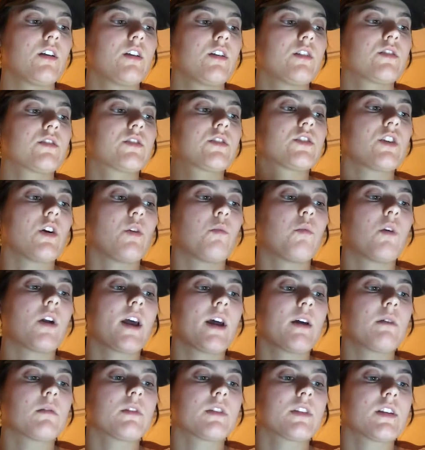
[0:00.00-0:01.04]
So what
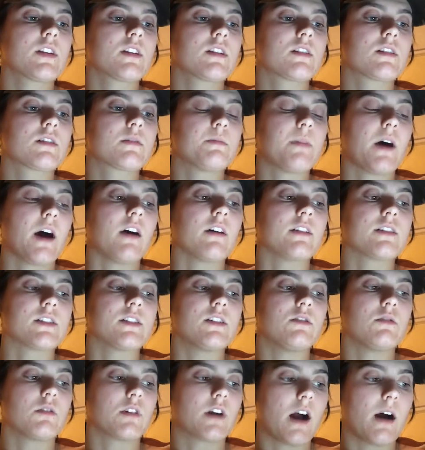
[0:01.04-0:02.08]
I want this policy
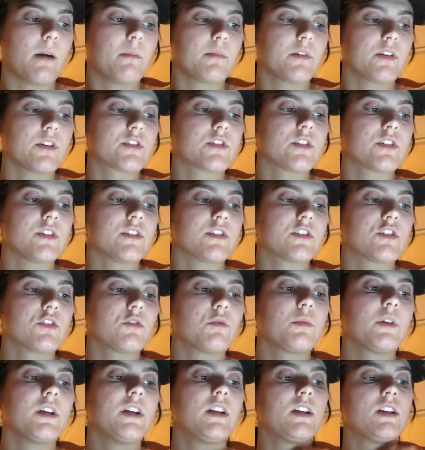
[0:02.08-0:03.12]
to accomplish: until
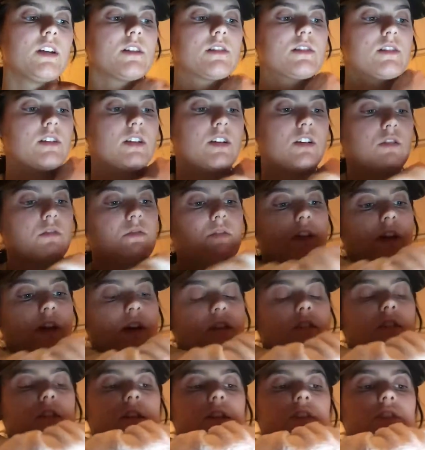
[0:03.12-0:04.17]
weed is legal for
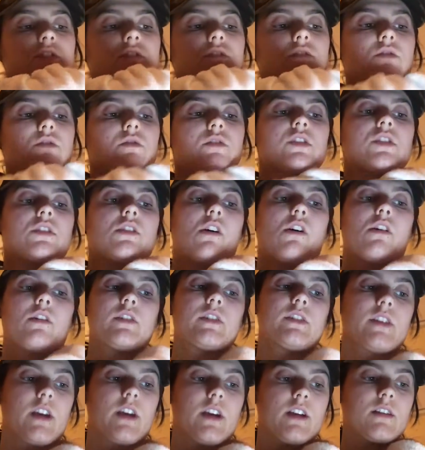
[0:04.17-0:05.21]
recreational use in all
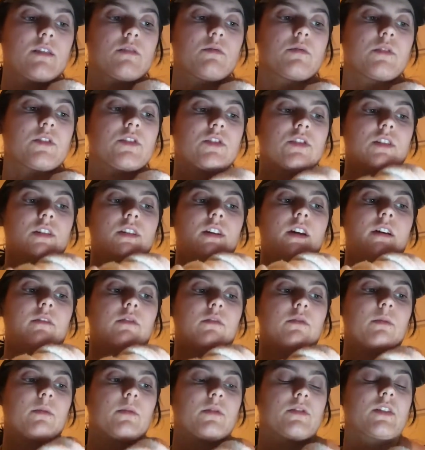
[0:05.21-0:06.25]
states, which the
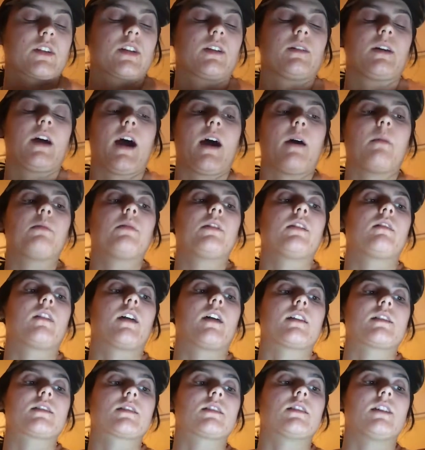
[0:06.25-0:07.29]
inevitable is going to happen, and
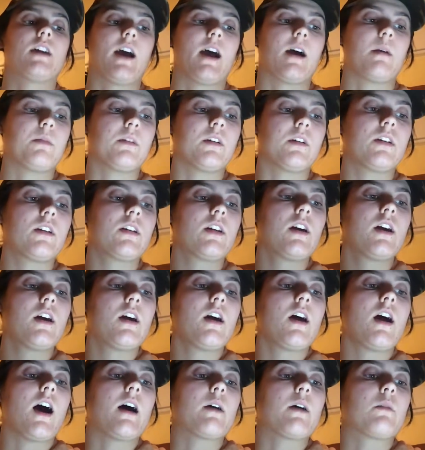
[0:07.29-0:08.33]
that's going to happen,
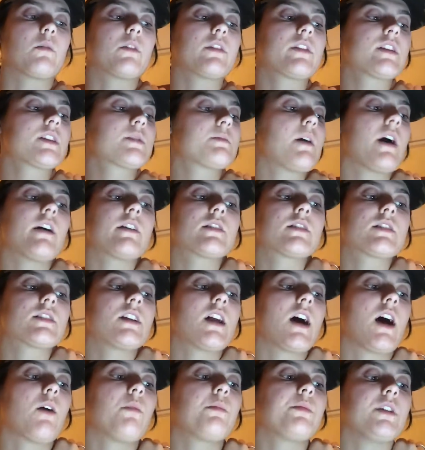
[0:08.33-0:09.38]
I want this policy to
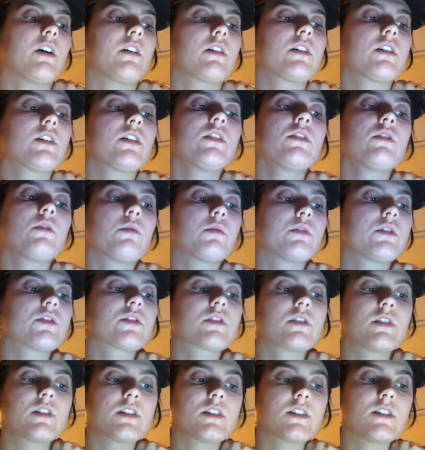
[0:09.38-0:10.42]
help younger and older
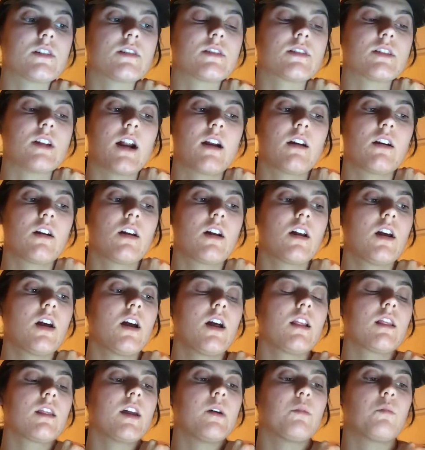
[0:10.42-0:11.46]
citizens not
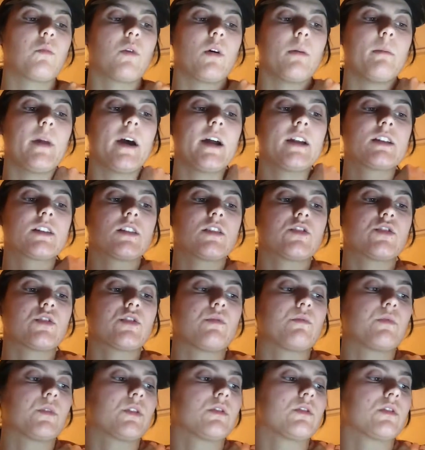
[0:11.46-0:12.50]
let one bad
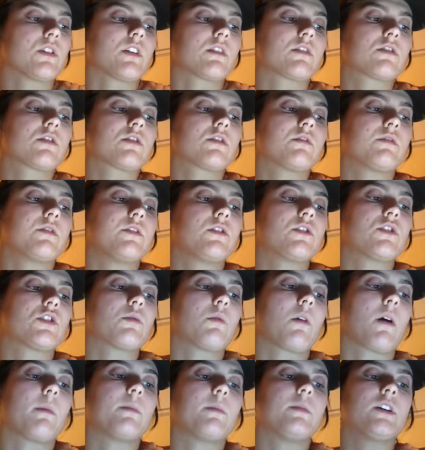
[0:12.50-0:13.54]
decision ruin the rest of their future
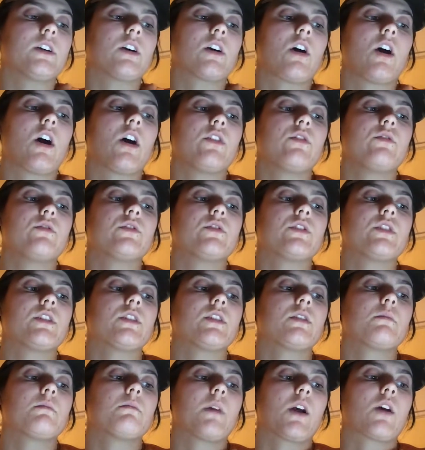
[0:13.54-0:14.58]
while being caught
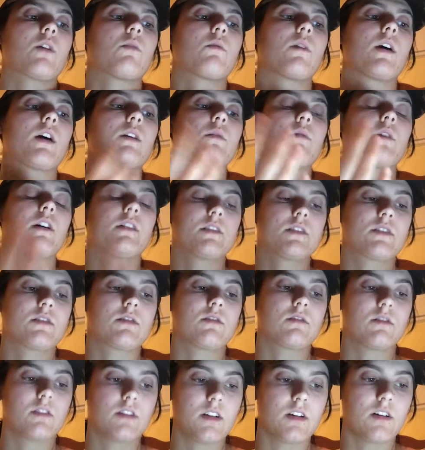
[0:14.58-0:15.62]
using marijuana while it's
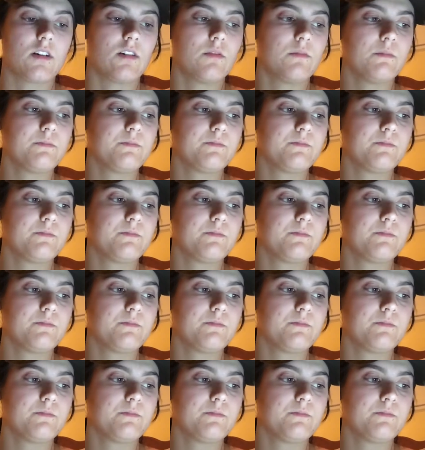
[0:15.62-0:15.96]
still legal.